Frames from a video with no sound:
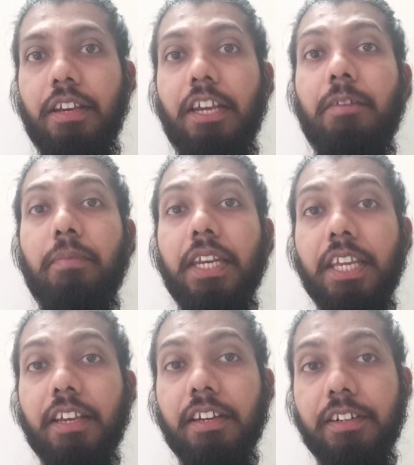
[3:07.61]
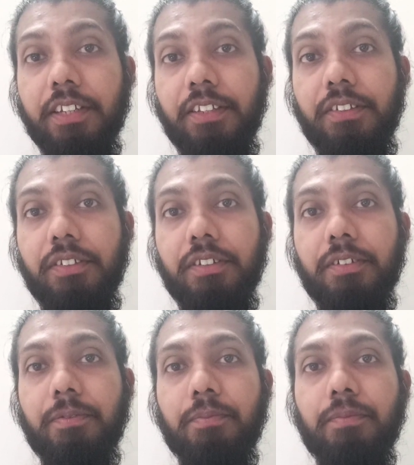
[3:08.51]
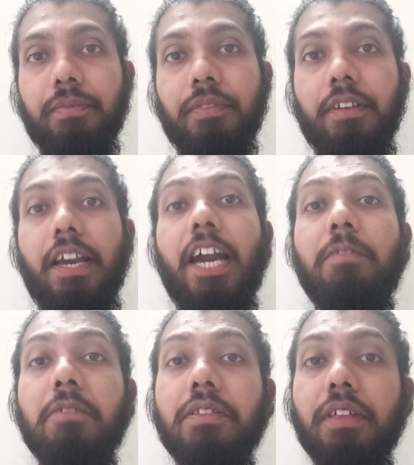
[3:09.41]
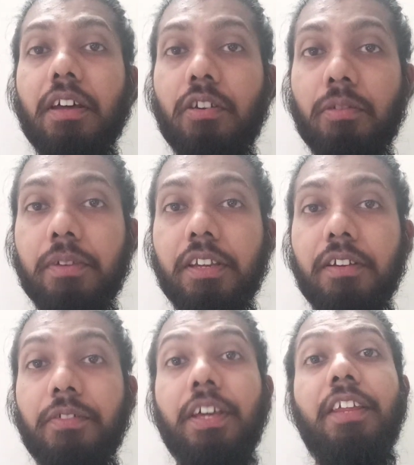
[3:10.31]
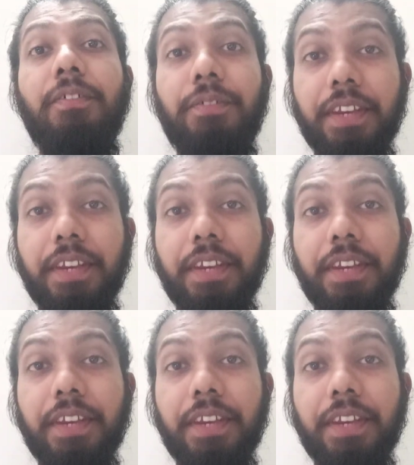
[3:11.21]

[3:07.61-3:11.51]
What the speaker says: in many countries, animals are roaming very